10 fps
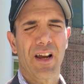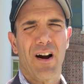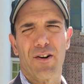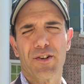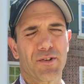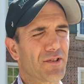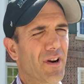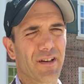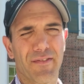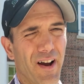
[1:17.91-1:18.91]
Our students are
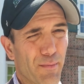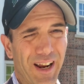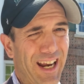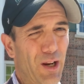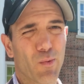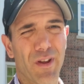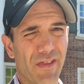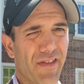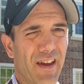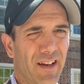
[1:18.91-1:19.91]
not defined by any one
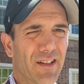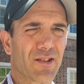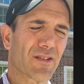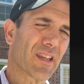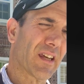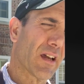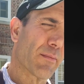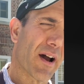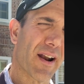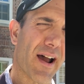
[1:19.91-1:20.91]
thing, and so it's thinking
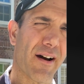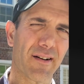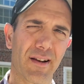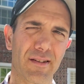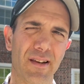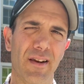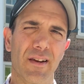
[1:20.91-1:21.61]
about how does